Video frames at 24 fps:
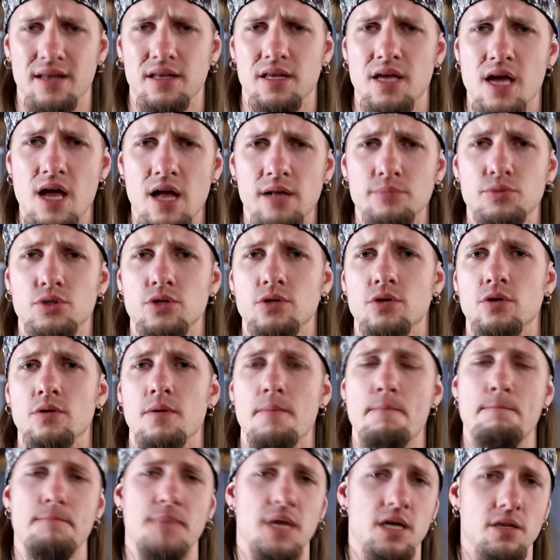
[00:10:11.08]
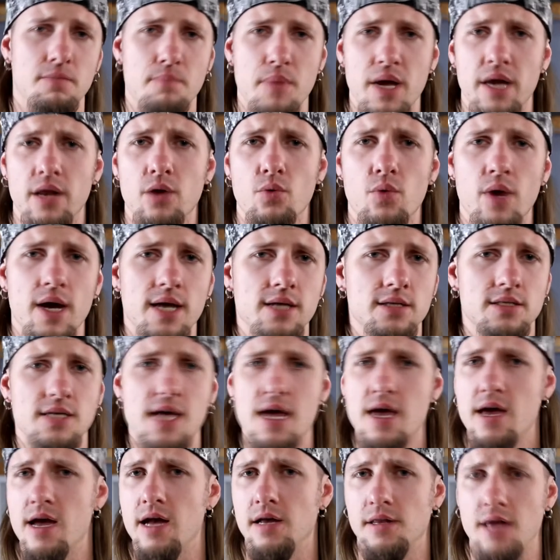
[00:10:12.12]
and it helps you in many ways
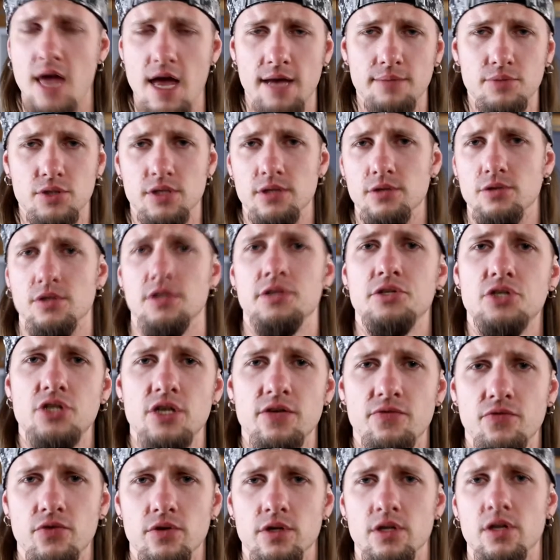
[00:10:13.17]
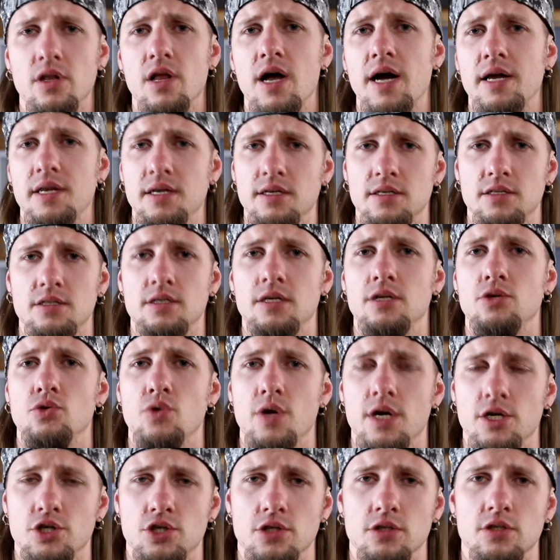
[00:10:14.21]
at absolutely different lighting
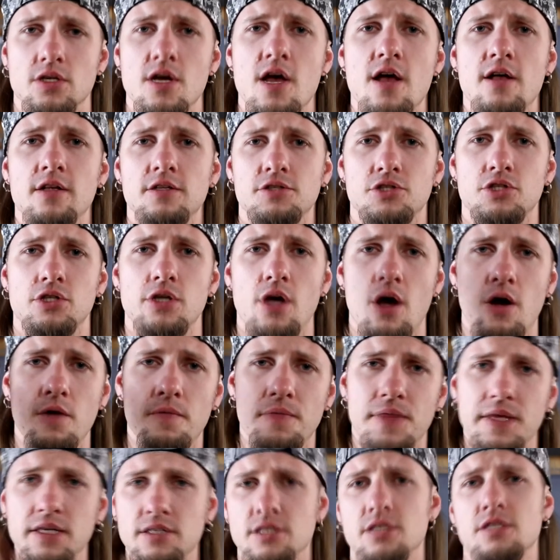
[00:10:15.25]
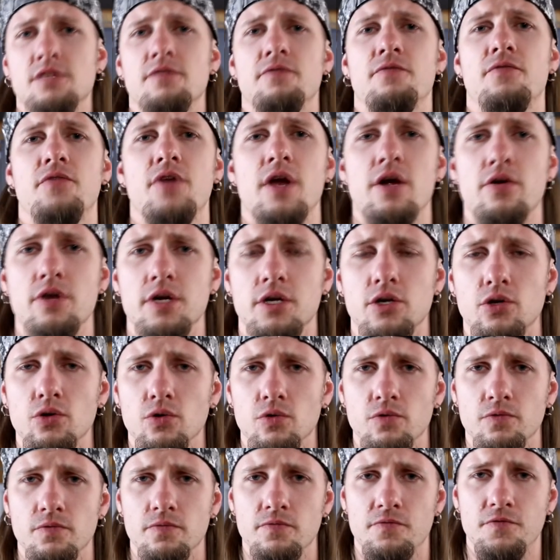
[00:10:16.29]
situations. So this is a very
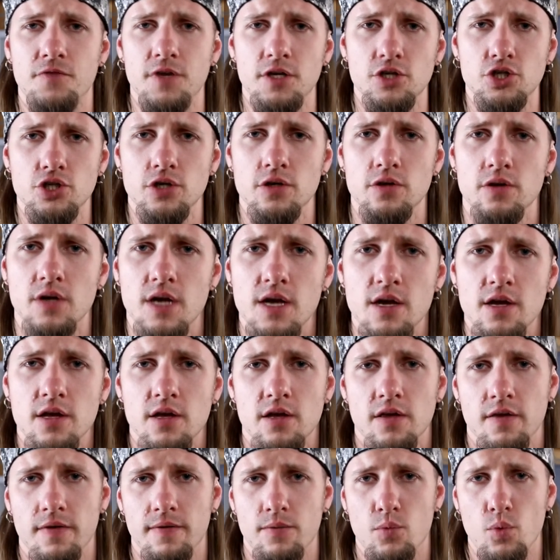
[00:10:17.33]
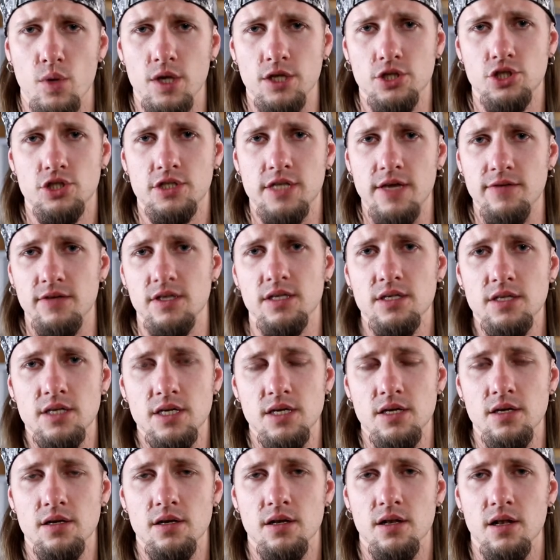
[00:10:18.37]
cool feature which
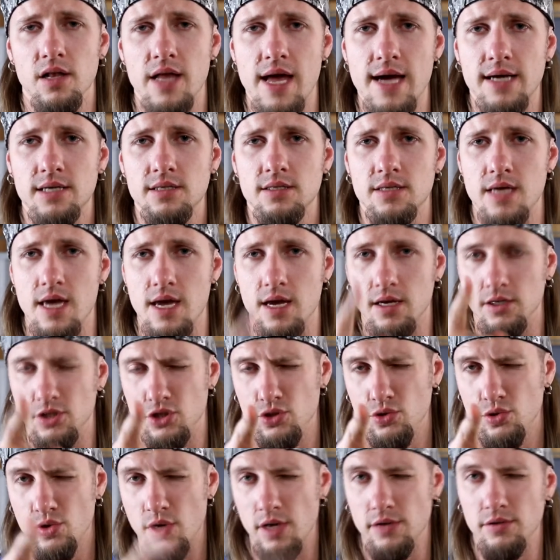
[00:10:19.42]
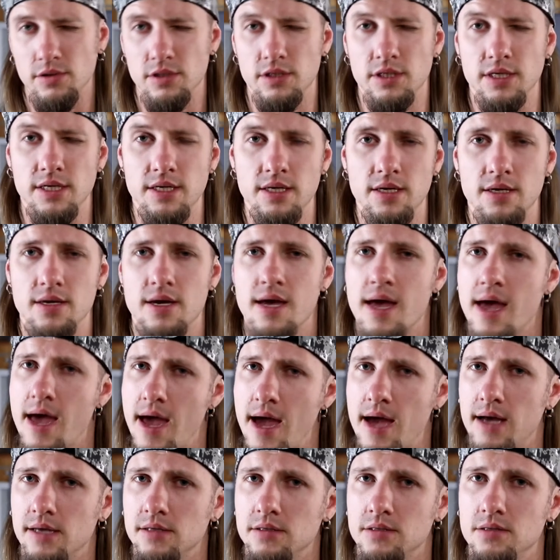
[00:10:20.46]
70D lacks and 200D
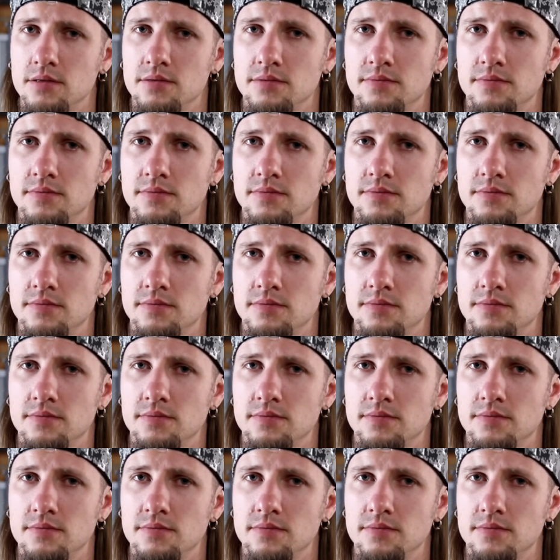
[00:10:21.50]
has.